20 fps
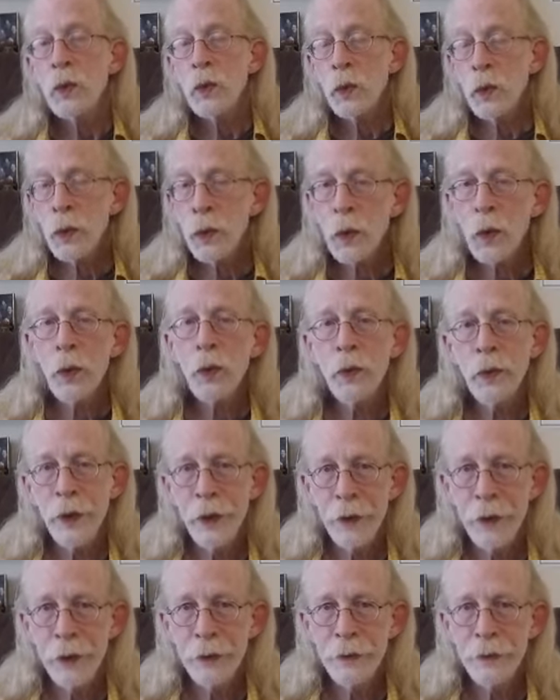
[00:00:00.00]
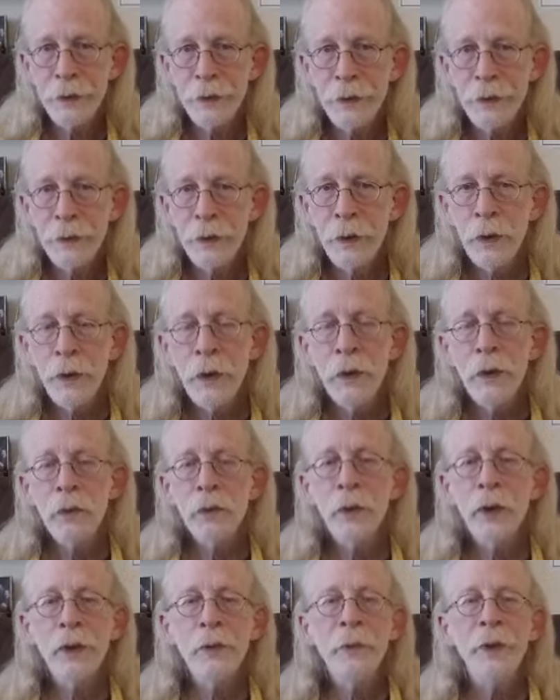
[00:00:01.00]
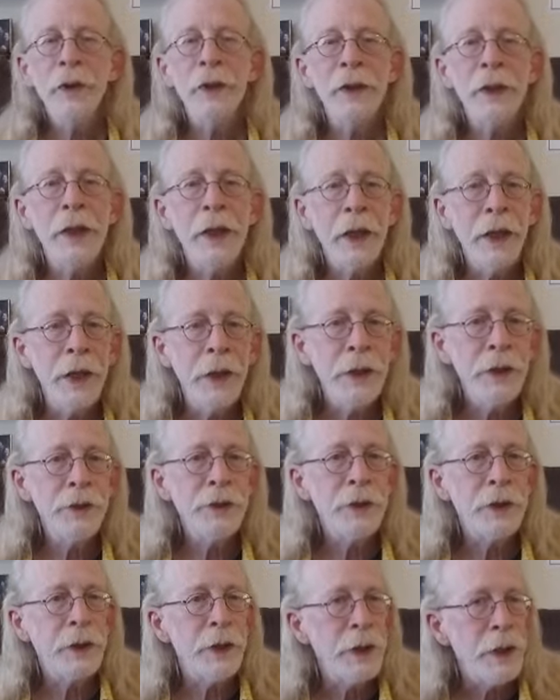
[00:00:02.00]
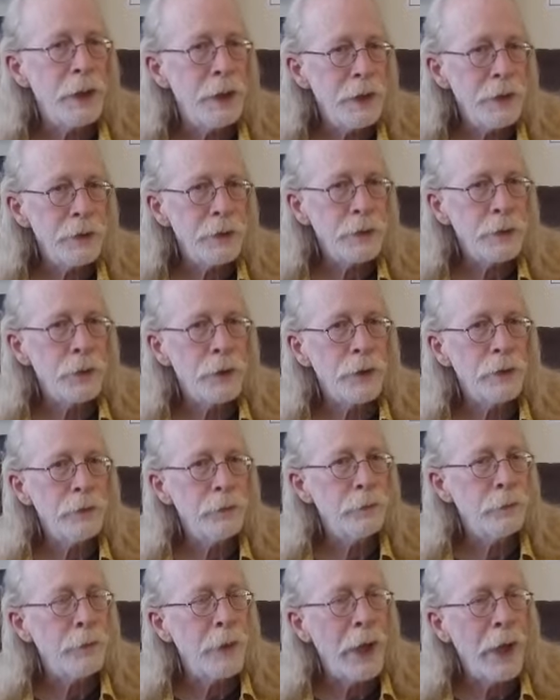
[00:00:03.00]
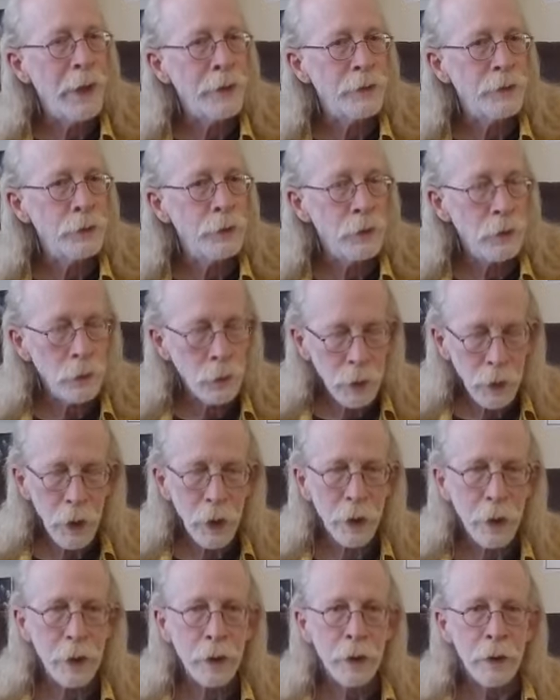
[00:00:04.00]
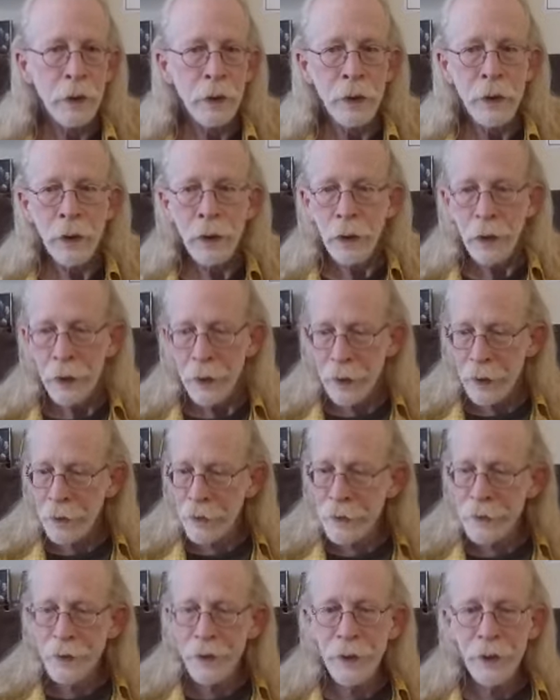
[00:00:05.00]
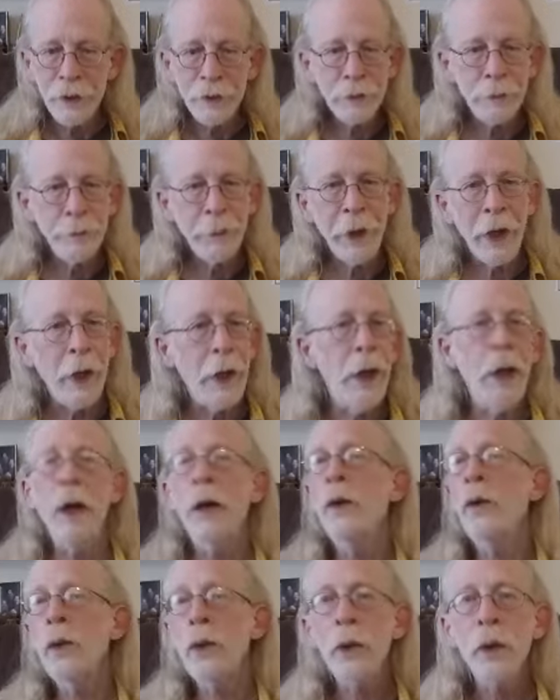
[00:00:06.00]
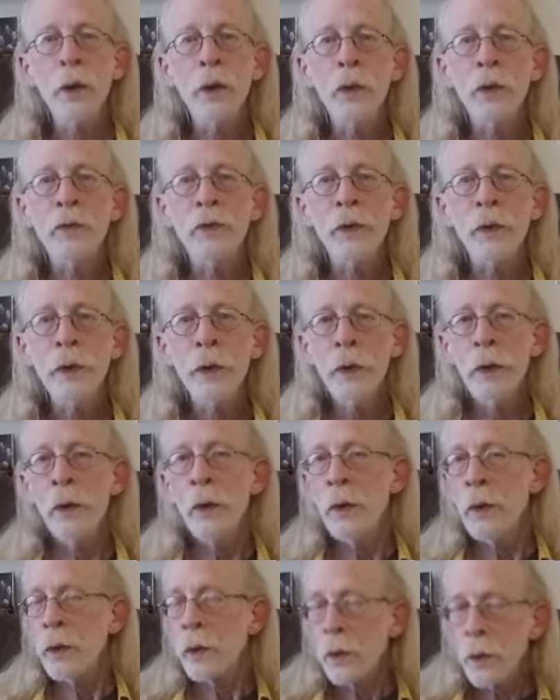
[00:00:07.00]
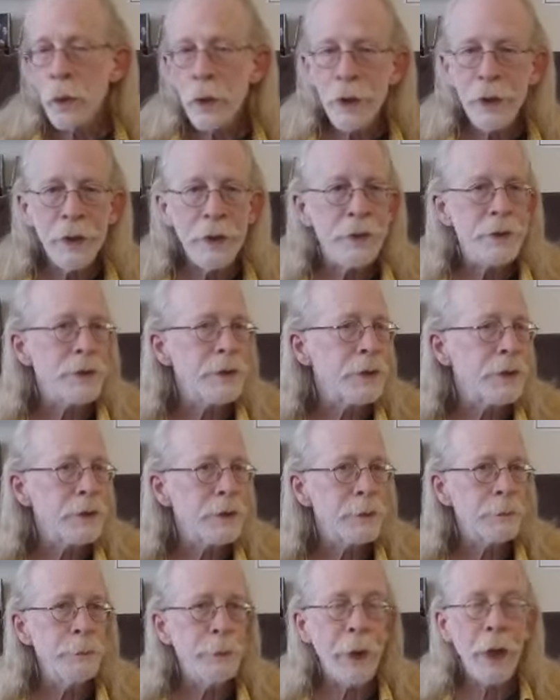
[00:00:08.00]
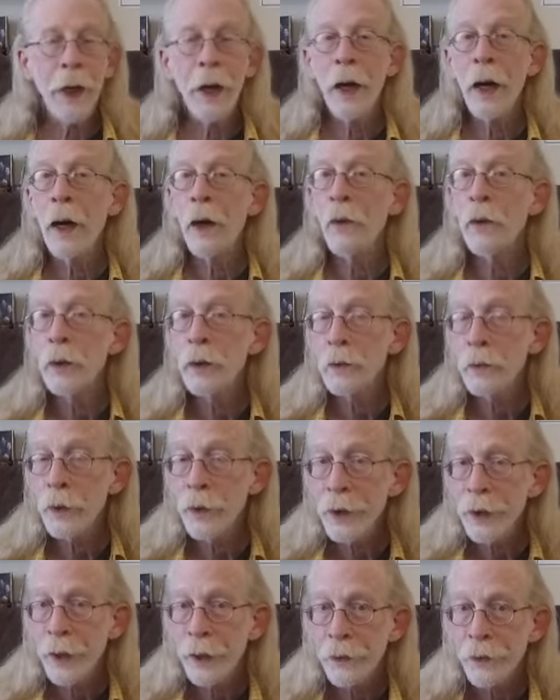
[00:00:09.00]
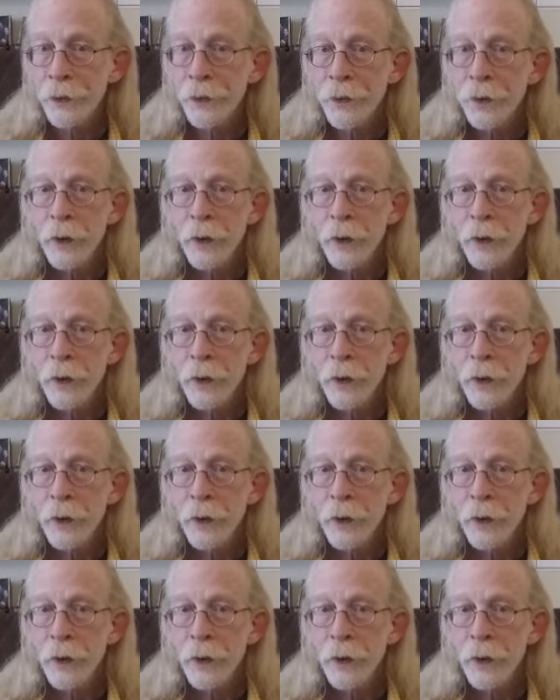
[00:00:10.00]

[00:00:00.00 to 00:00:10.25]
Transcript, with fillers: always when we engage in any sort of magical work. Is this power over or is this power with?